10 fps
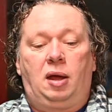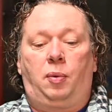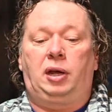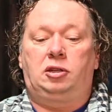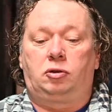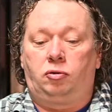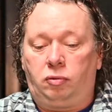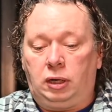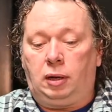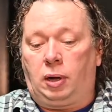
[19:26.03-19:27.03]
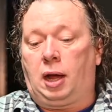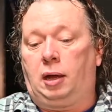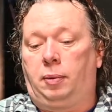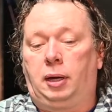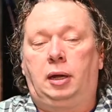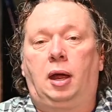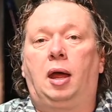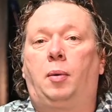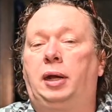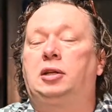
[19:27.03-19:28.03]
When it's Wayne,
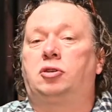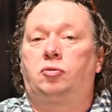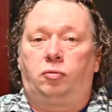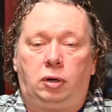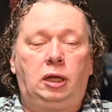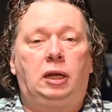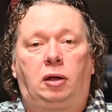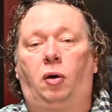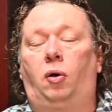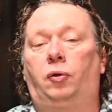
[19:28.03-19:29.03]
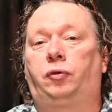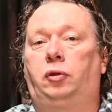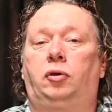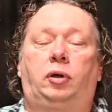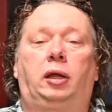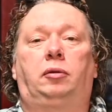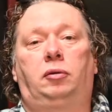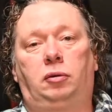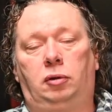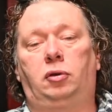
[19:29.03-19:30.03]
when it's really cold, you
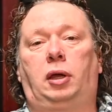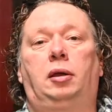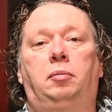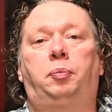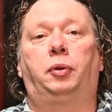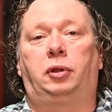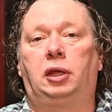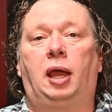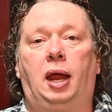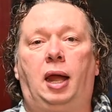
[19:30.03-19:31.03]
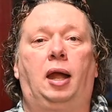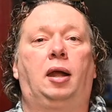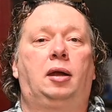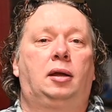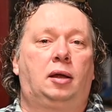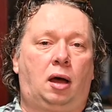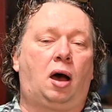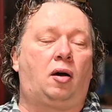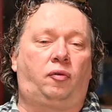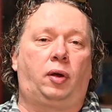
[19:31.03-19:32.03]
can put the air
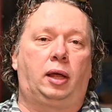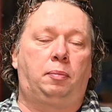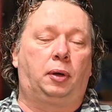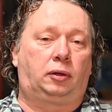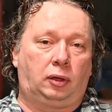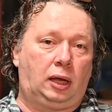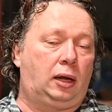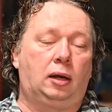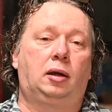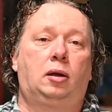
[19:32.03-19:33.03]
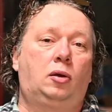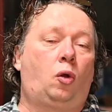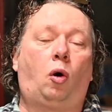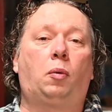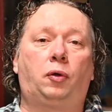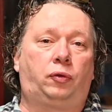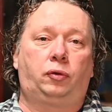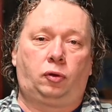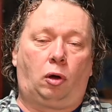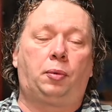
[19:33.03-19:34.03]
halfway, but in
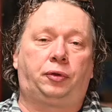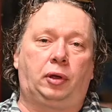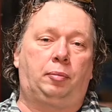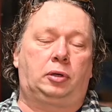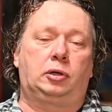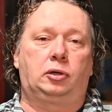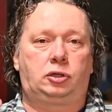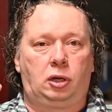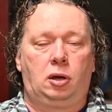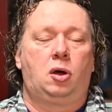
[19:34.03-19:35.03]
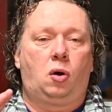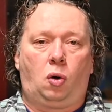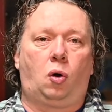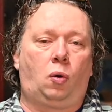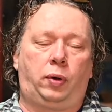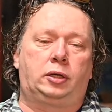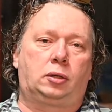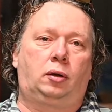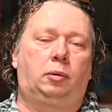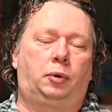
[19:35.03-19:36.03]
normal temperatures, always
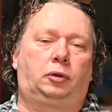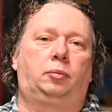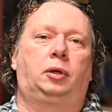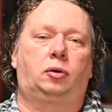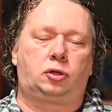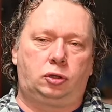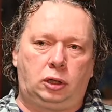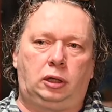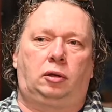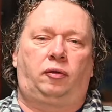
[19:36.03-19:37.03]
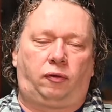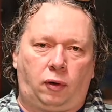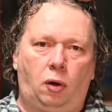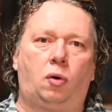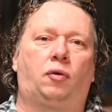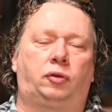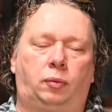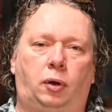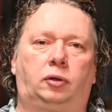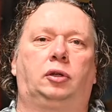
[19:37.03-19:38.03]
on the bottom, because you need the flow of the
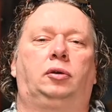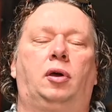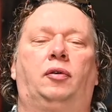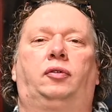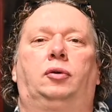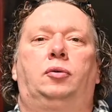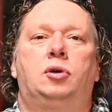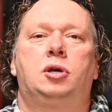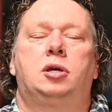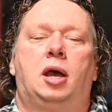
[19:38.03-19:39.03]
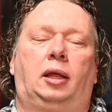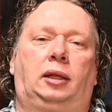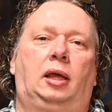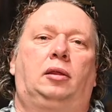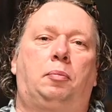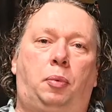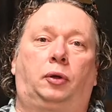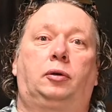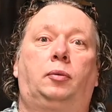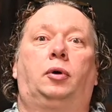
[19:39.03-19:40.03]
water. You have to get the
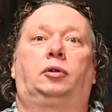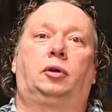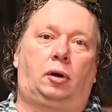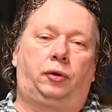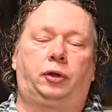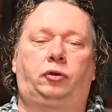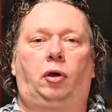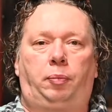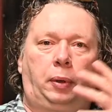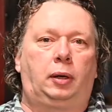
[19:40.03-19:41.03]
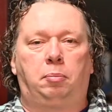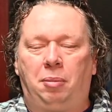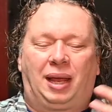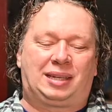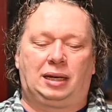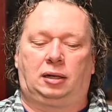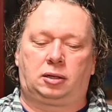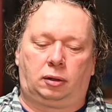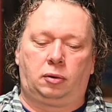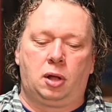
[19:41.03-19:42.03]
bottom water on the top and mixing,
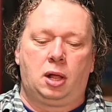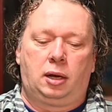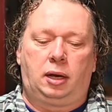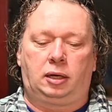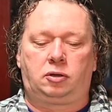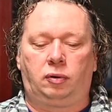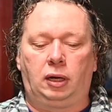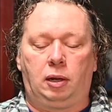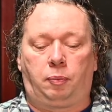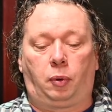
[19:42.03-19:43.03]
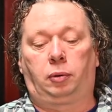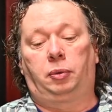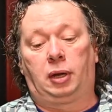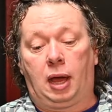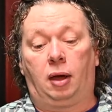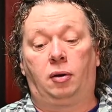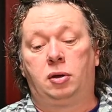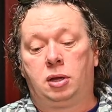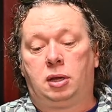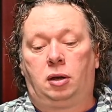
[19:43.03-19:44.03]
so that's really important. But now,
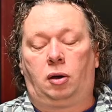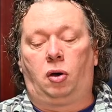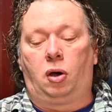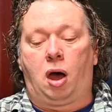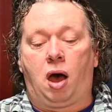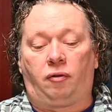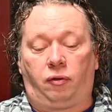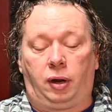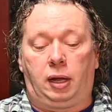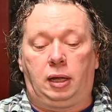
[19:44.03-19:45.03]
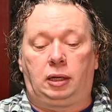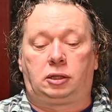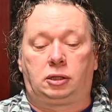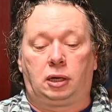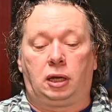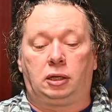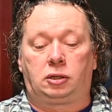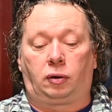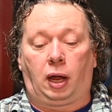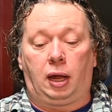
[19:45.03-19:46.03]
or halfway, it's
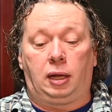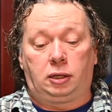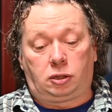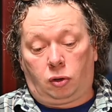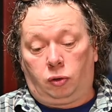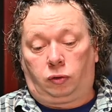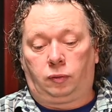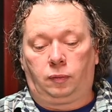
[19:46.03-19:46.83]
okay, it's good.